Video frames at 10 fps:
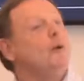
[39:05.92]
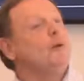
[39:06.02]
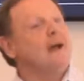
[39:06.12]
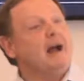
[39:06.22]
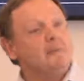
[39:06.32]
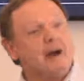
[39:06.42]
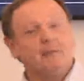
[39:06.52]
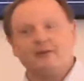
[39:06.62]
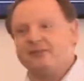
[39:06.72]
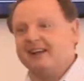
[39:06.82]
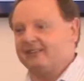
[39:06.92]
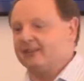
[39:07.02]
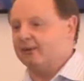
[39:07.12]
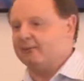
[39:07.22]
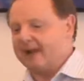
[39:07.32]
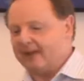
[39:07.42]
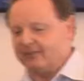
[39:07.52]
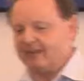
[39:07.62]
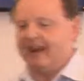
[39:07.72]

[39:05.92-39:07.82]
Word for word: Oh, how about reflection and romance?